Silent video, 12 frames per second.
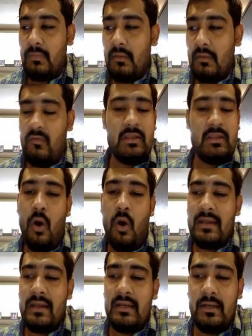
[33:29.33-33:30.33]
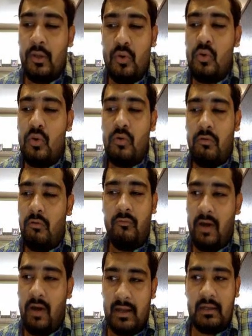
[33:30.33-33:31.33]
without any due
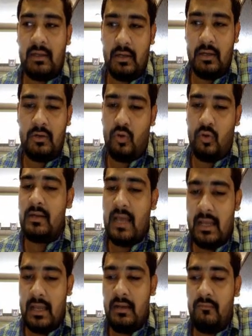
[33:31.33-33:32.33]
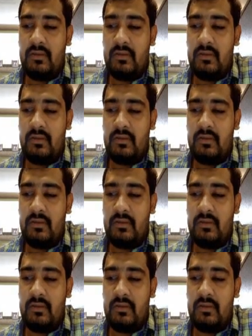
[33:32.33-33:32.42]
work to be done,